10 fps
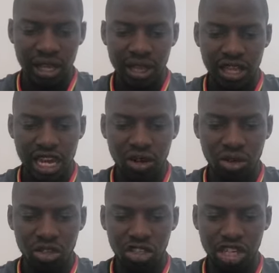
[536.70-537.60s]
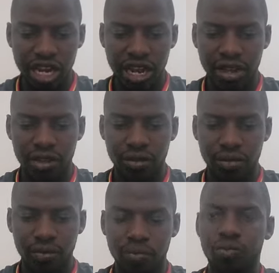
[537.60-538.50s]
Then cost share.
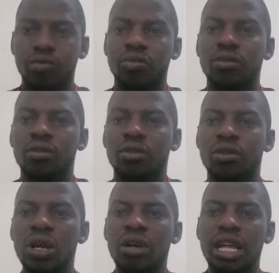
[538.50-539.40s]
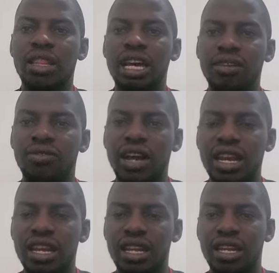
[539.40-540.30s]
When you look at that
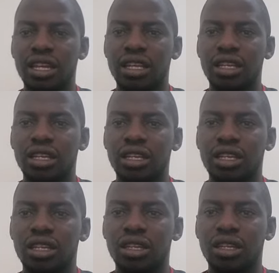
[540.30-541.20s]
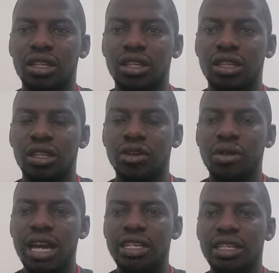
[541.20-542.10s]
funding, the
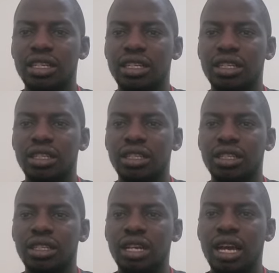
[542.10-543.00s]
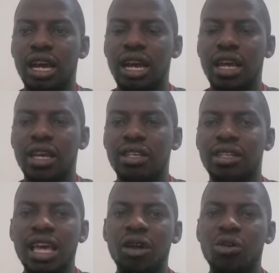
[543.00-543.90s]
grant, is there a